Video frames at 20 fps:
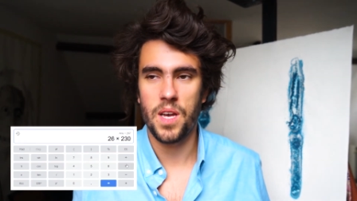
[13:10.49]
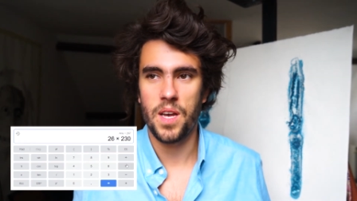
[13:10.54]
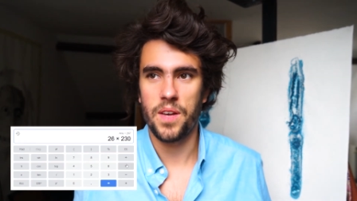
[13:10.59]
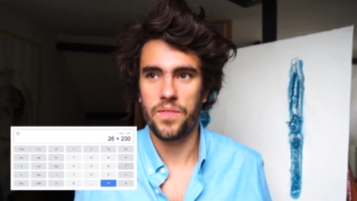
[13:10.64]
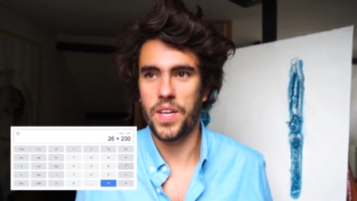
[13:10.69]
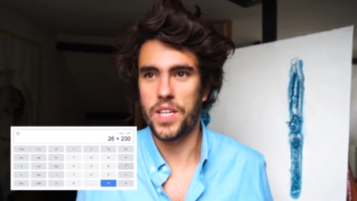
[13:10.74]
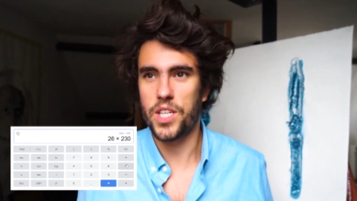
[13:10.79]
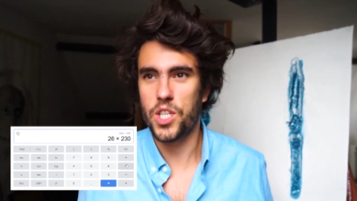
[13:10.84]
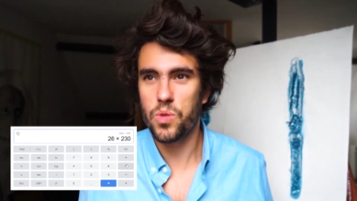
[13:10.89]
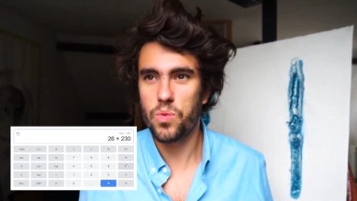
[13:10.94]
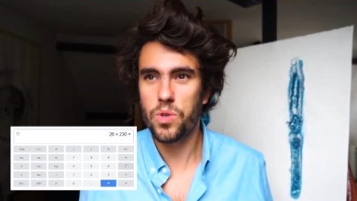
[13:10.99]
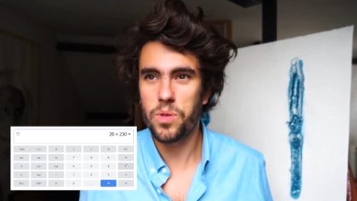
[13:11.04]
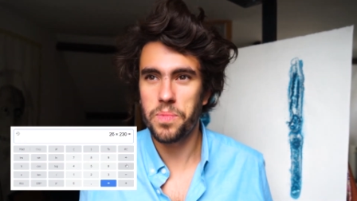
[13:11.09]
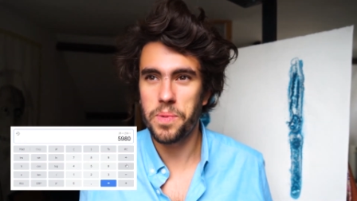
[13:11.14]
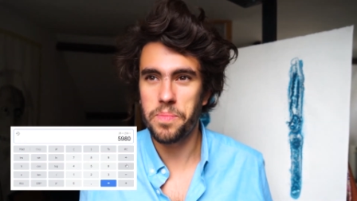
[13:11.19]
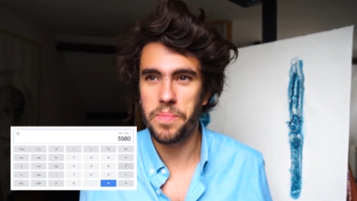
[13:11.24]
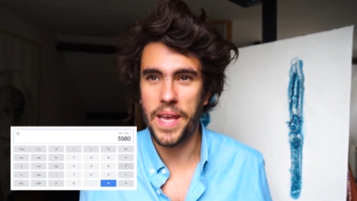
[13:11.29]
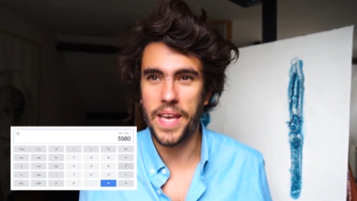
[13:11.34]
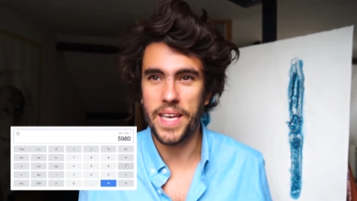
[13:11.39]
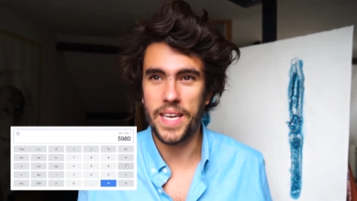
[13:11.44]
then you would be
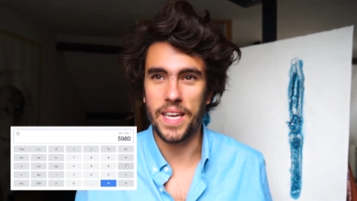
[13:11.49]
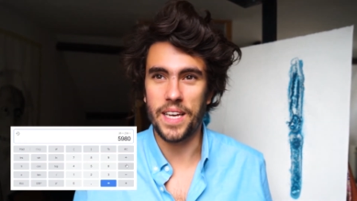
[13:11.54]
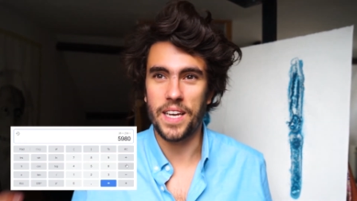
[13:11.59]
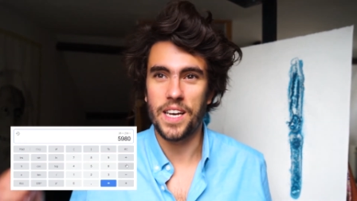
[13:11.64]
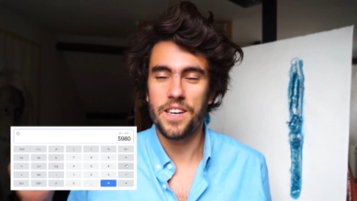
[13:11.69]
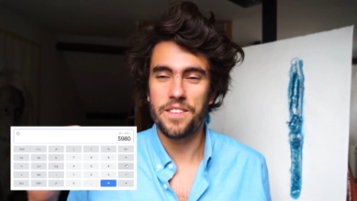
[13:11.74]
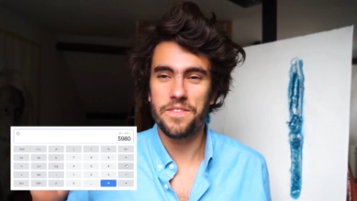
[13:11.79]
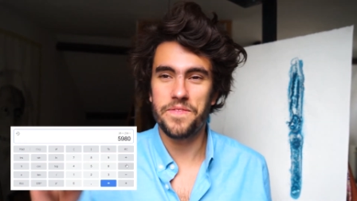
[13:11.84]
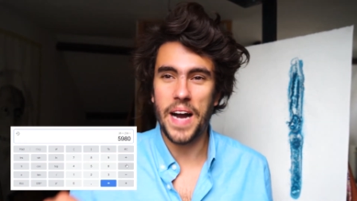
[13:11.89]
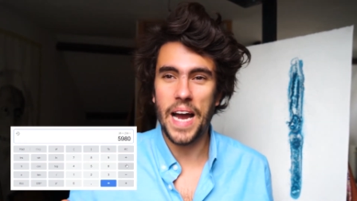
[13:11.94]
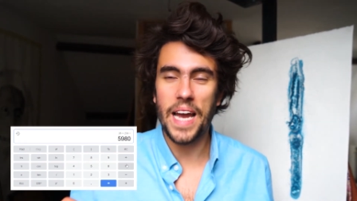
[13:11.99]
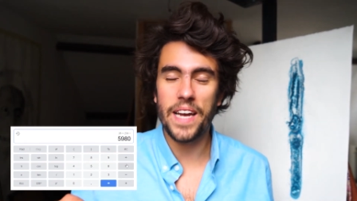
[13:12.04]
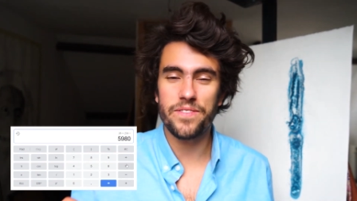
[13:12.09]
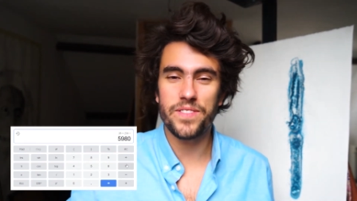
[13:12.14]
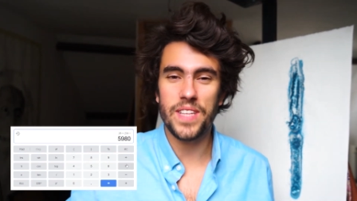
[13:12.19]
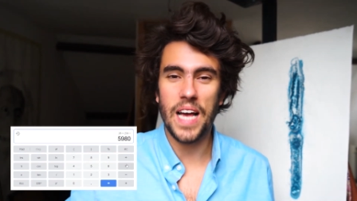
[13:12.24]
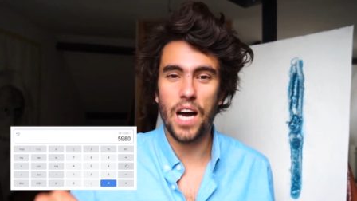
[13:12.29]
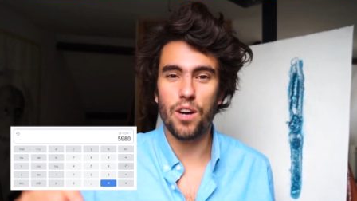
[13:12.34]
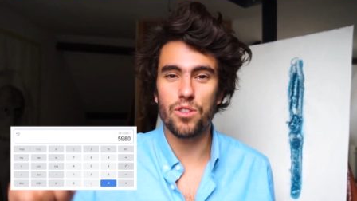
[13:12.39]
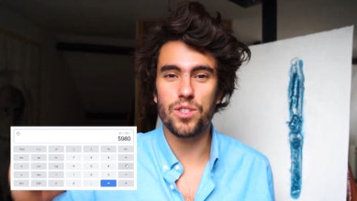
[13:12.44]
making
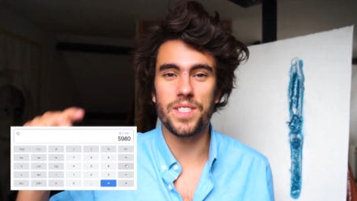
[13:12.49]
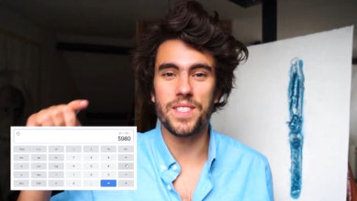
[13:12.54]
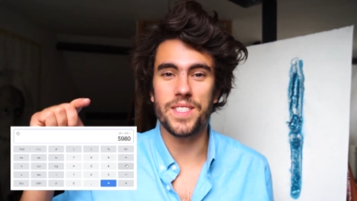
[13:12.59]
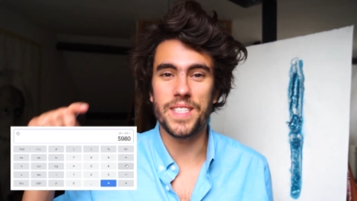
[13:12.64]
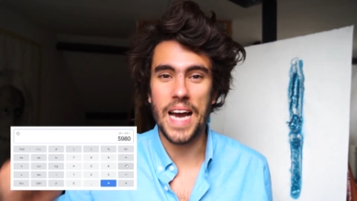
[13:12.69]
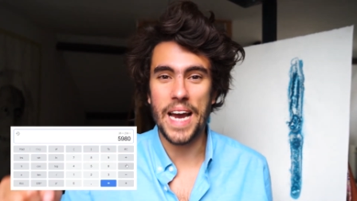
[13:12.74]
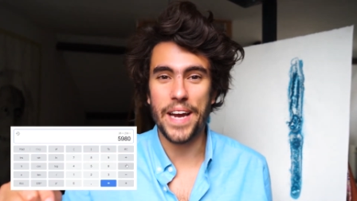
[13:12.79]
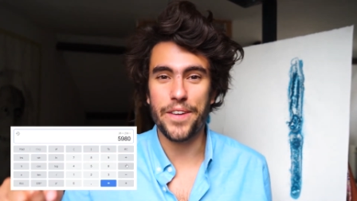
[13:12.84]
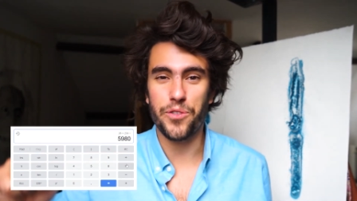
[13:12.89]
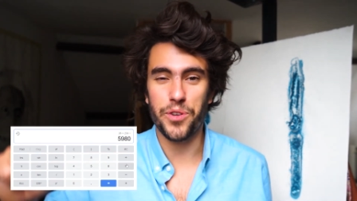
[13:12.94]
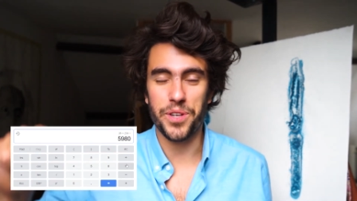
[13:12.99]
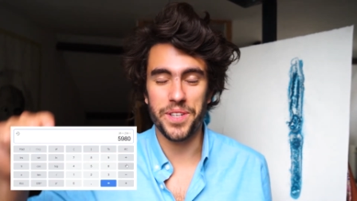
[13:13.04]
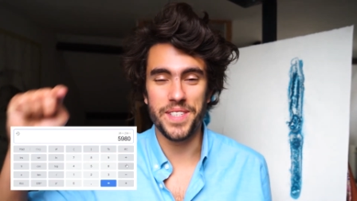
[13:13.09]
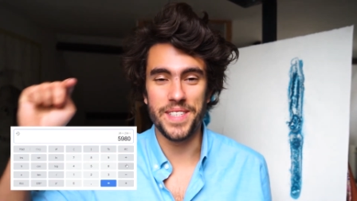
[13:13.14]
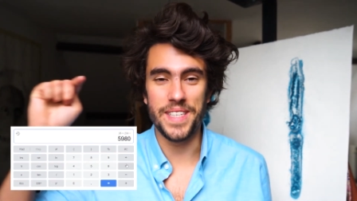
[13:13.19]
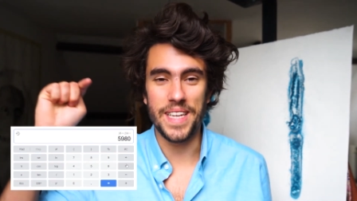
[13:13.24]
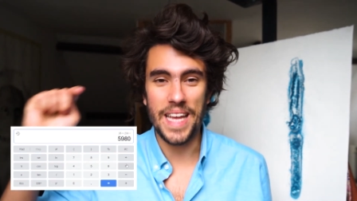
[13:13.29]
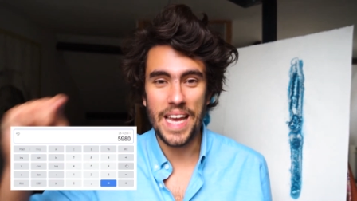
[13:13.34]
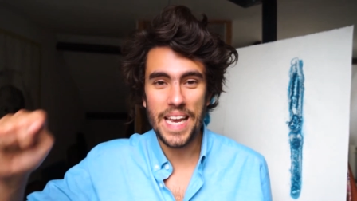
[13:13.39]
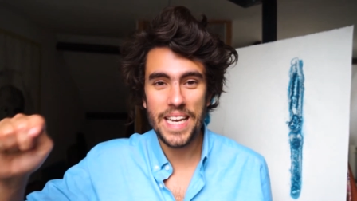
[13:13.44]

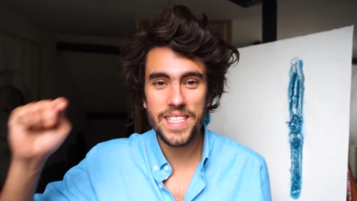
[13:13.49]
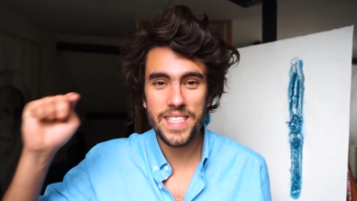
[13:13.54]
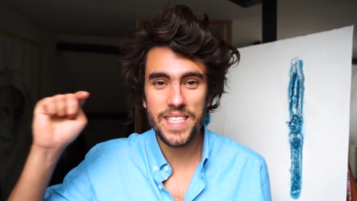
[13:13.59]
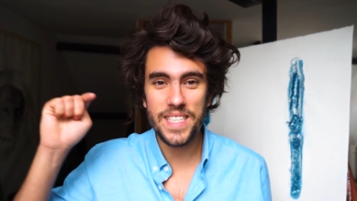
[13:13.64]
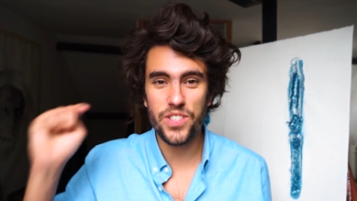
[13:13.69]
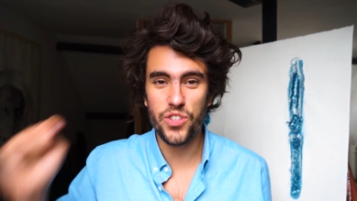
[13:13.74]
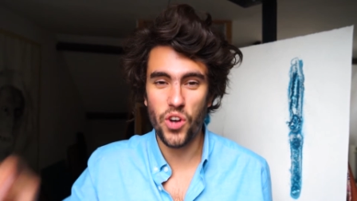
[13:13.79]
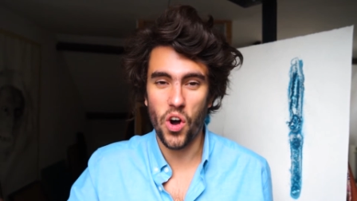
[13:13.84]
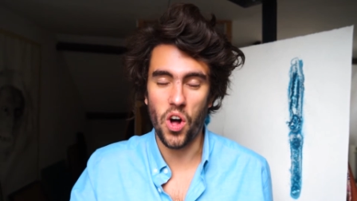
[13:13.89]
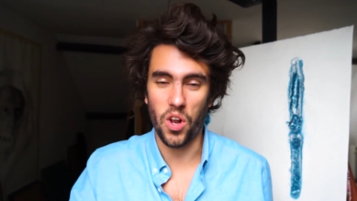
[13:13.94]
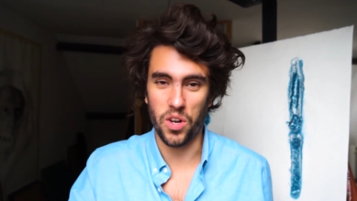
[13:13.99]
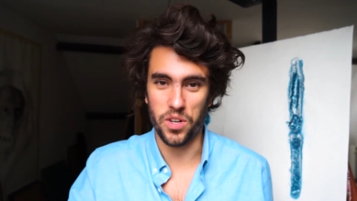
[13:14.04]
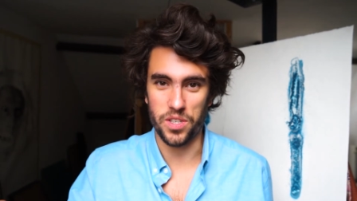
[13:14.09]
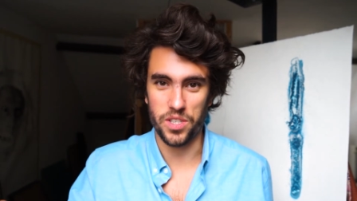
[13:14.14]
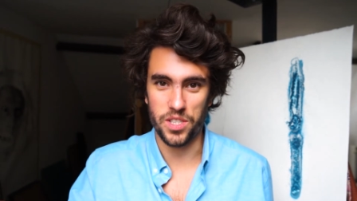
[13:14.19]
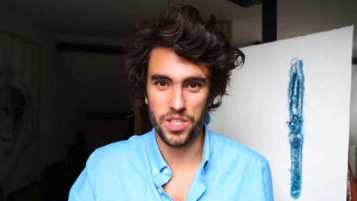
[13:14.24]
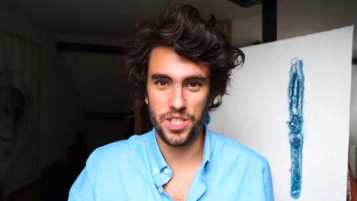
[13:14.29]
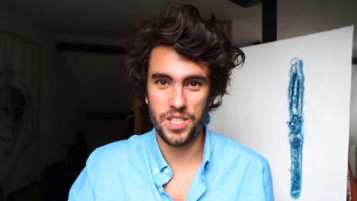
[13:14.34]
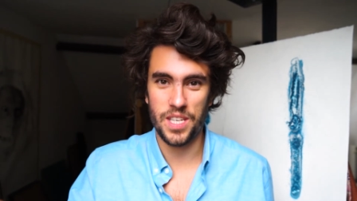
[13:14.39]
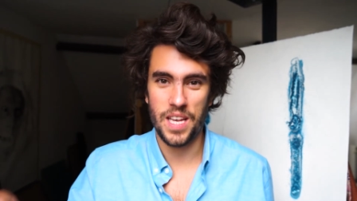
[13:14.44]

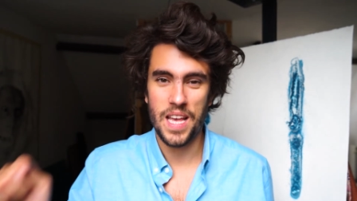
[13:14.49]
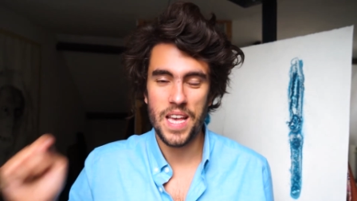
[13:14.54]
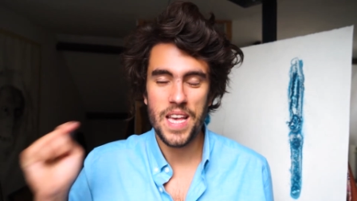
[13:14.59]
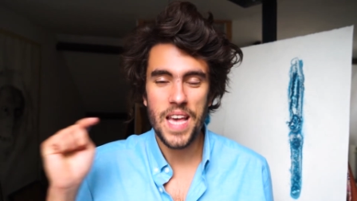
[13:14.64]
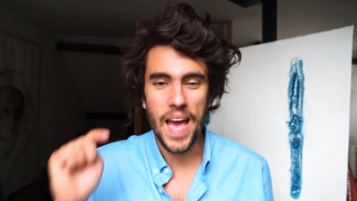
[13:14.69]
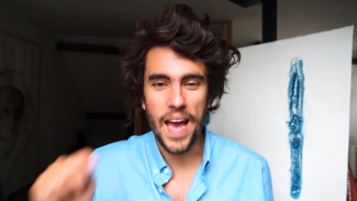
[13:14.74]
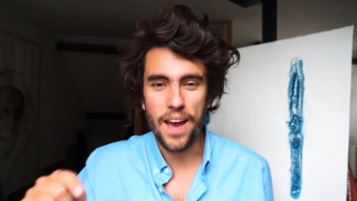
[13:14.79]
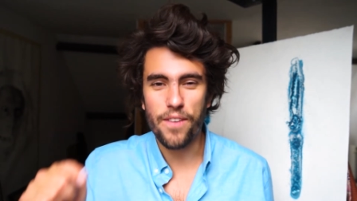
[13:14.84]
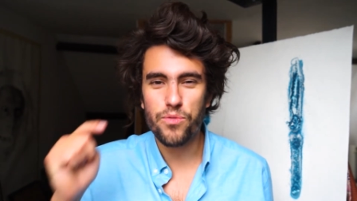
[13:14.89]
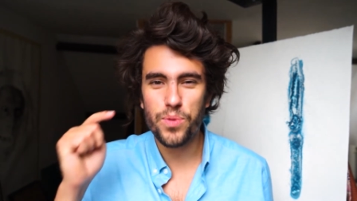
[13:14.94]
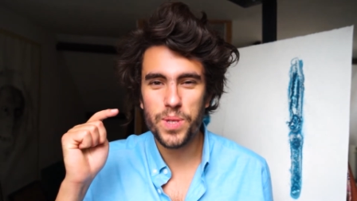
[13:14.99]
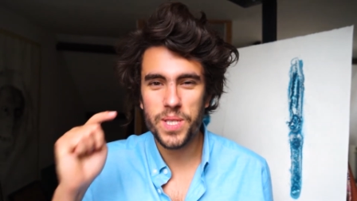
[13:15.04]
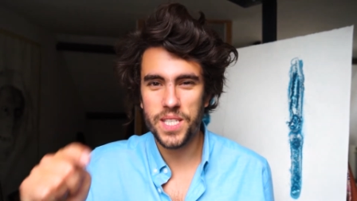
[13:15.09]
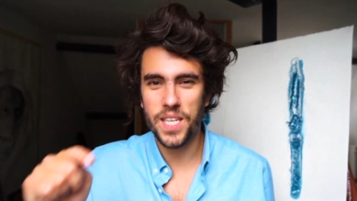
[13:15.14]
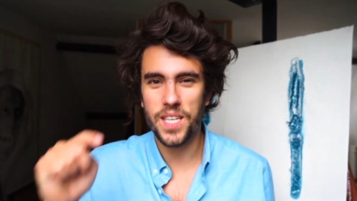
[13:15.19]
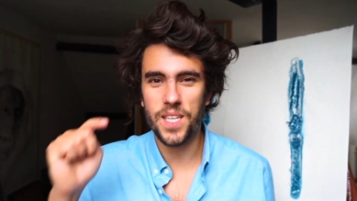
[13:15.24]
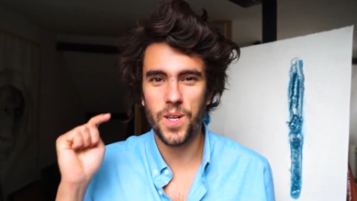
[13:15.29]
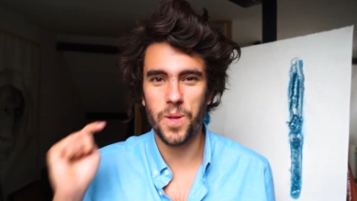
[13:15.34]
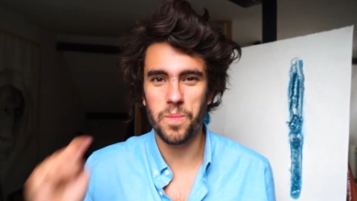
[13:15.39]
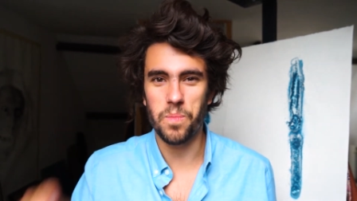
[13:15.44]
$5,980 every
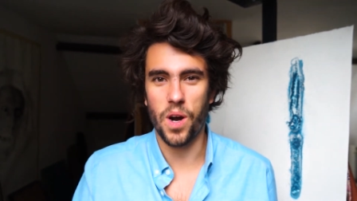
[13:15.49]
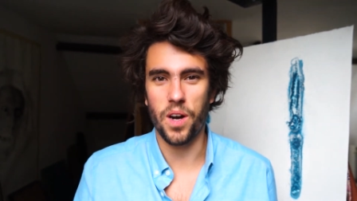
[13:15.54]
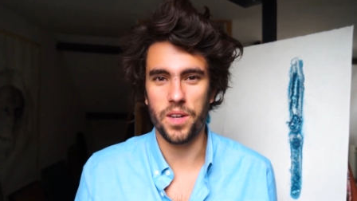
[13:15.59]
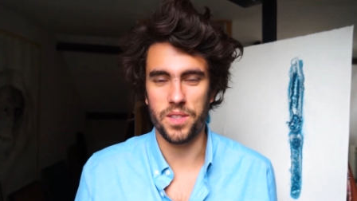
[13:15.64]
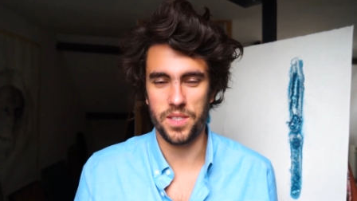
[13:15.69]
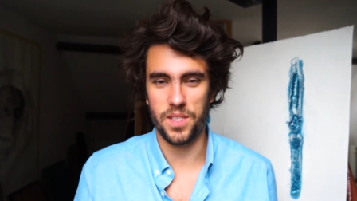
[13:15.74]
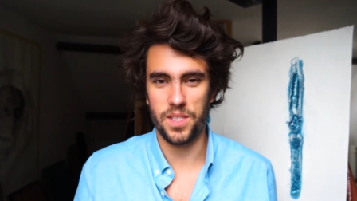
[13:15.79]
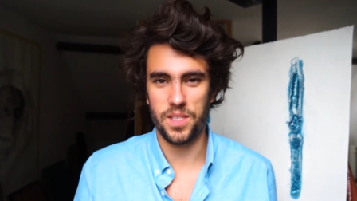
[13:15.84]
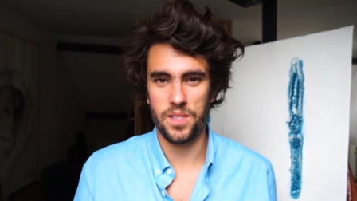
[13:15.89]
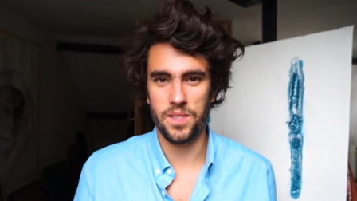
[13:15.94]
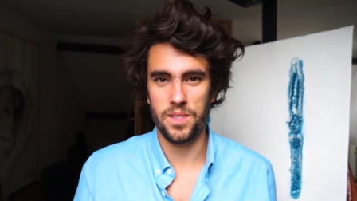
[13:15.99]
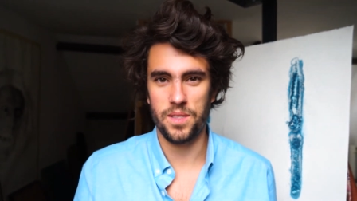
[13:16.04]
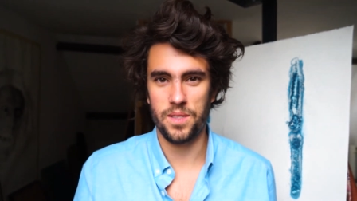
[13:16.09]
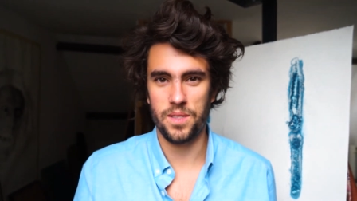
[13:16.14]
single month